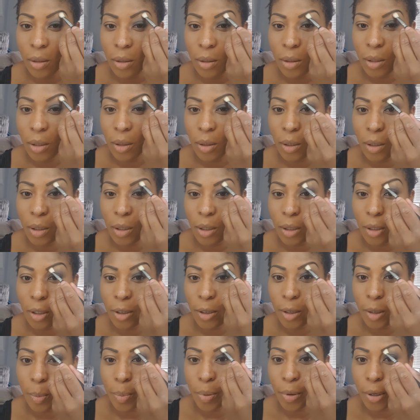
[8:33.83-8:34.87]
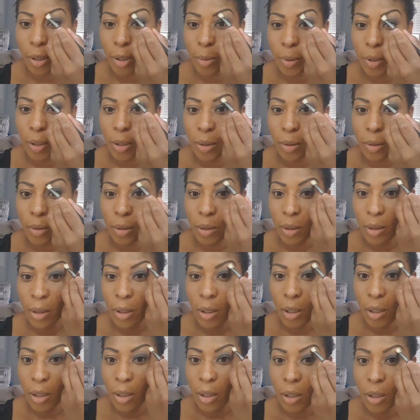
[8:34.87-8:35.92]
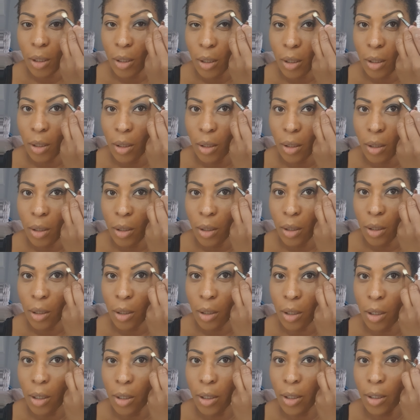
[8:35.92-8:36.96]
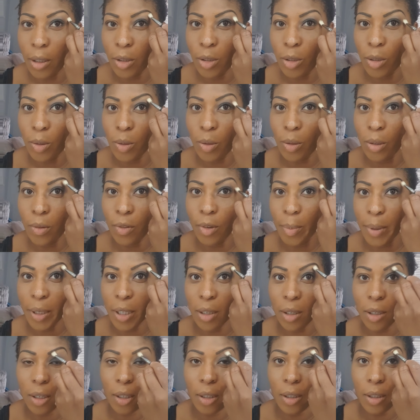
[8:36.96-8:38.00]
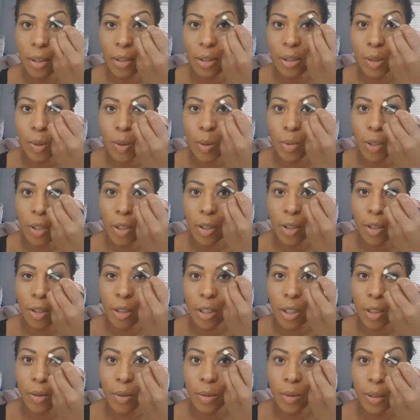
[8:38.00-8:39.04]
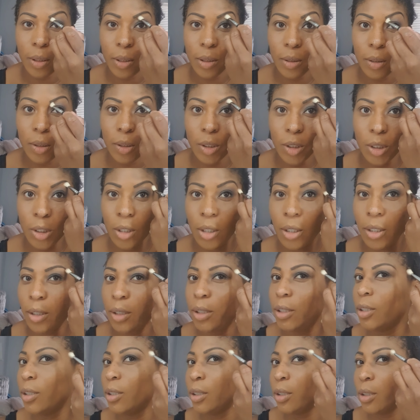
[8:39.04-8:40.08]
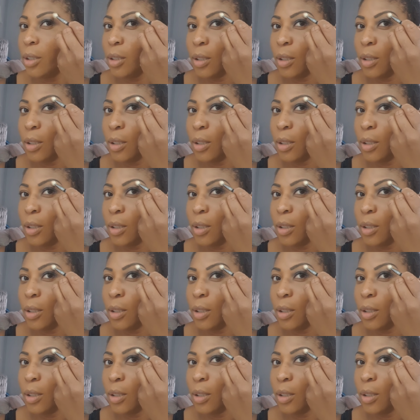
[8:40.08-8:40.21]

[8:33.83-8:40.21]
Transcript: So highlight the brow bone. And I do love a bit of highlighter, so I'm not going to go shy on it.